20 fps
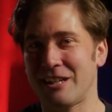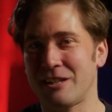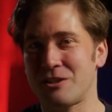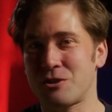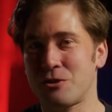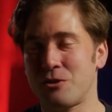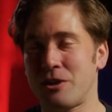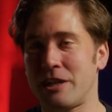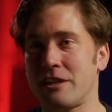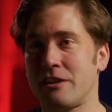and
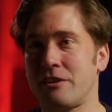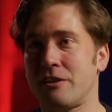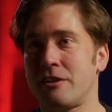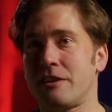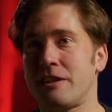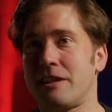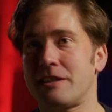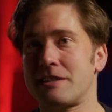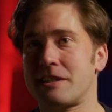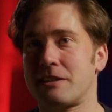so I,
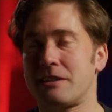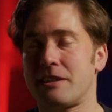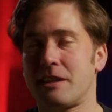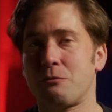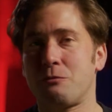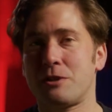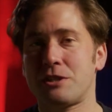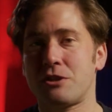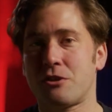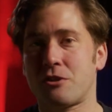uh,
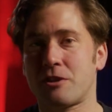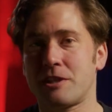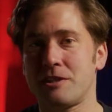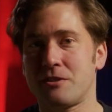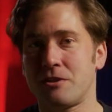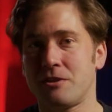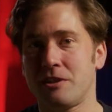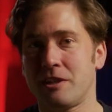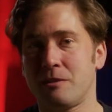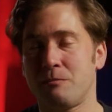that was the
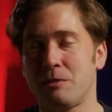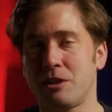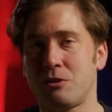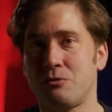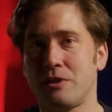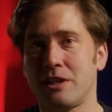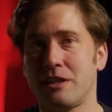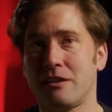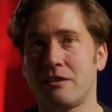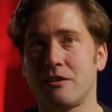reasoning
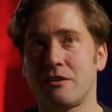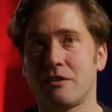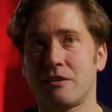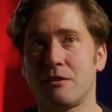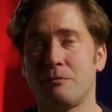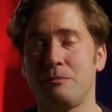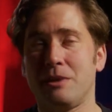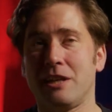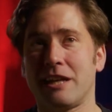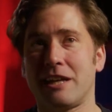between, uh,
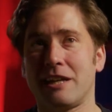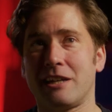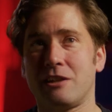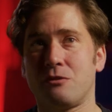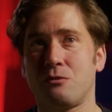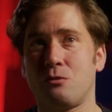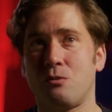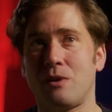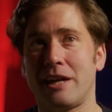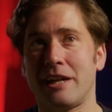
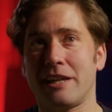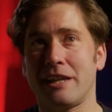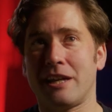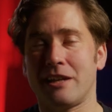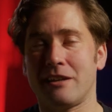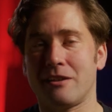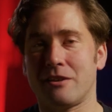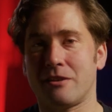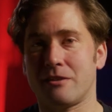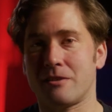behind why
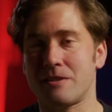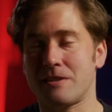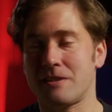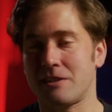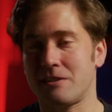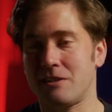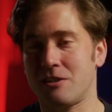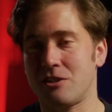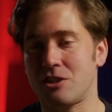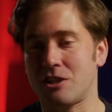I uh,
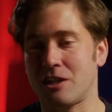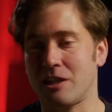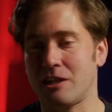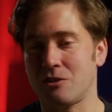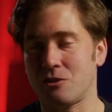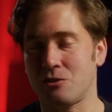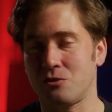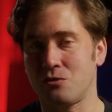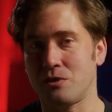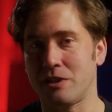started
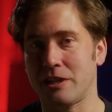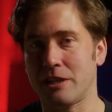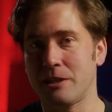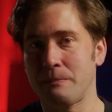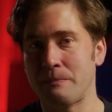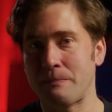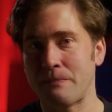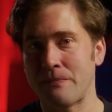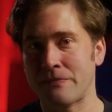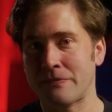Chinatown
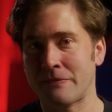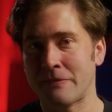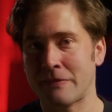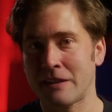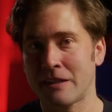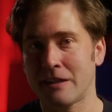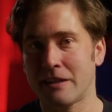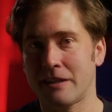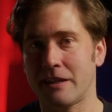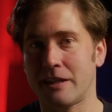Today.
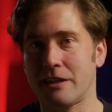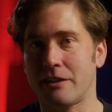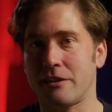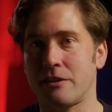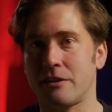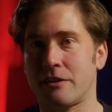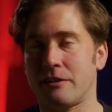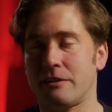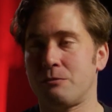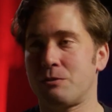I,
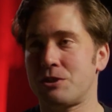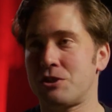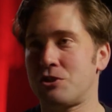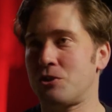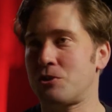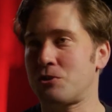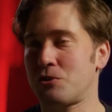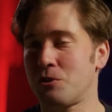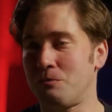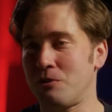uh, it was
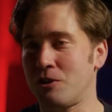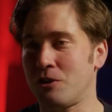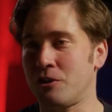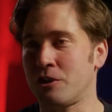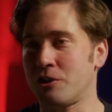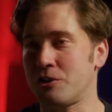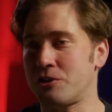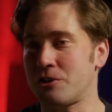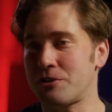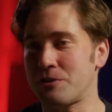just a
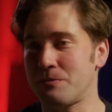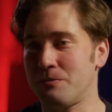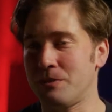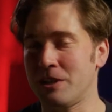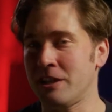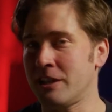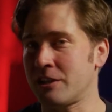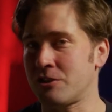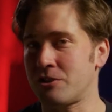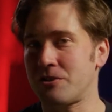blog, just
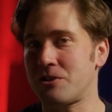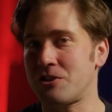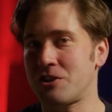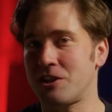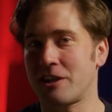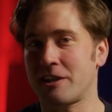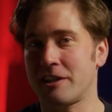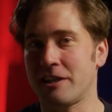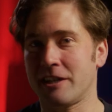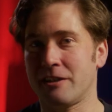me, and just
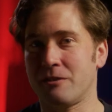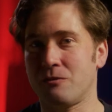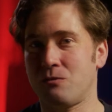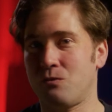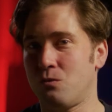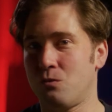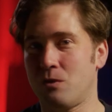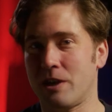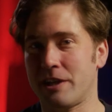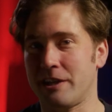sharing
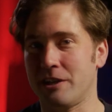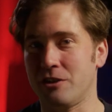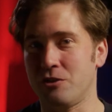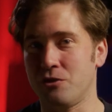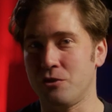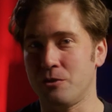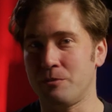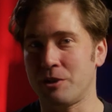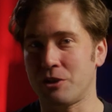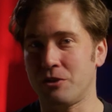what I
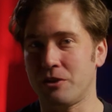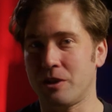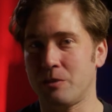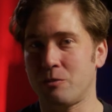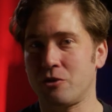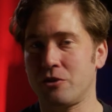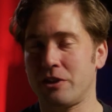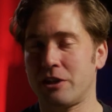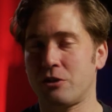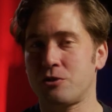knew about the
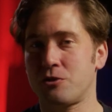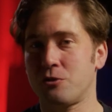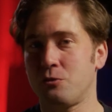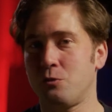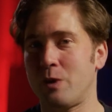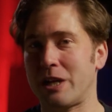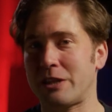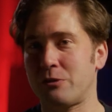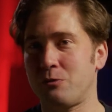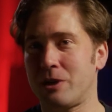neighborhood and also
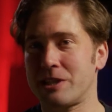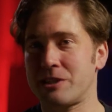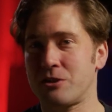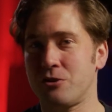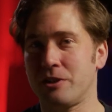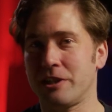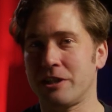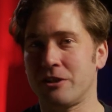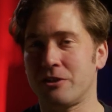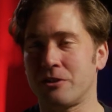what was
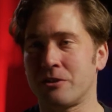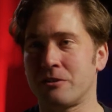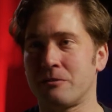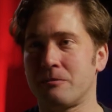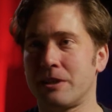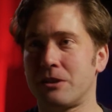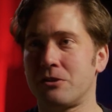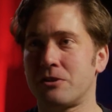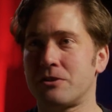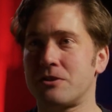going on,
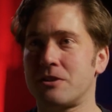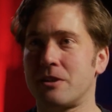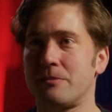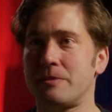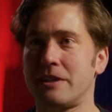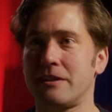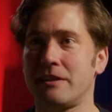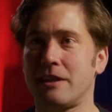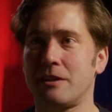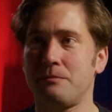because
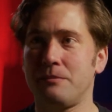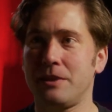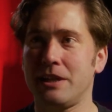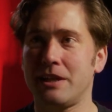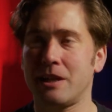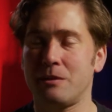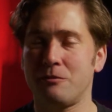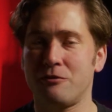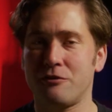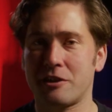something that
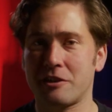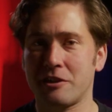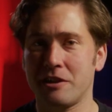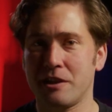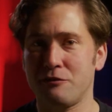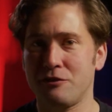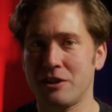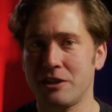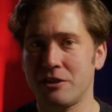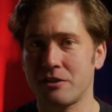became very
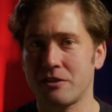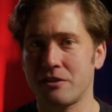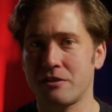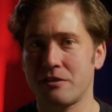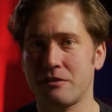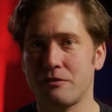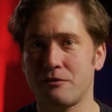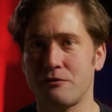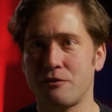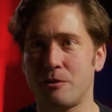
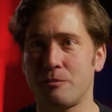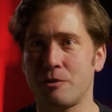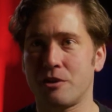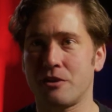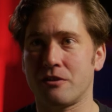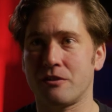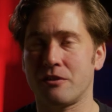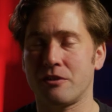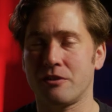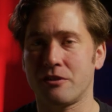evident from
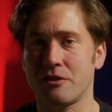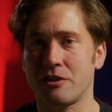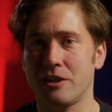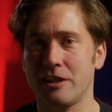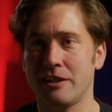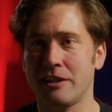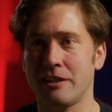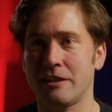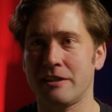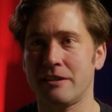a, an
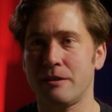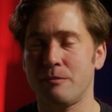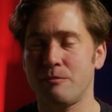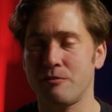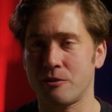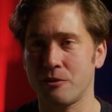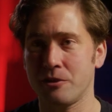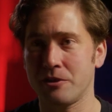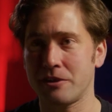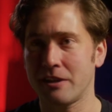early
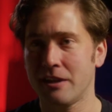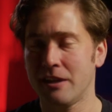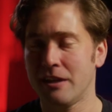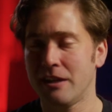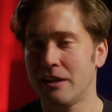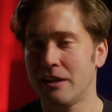point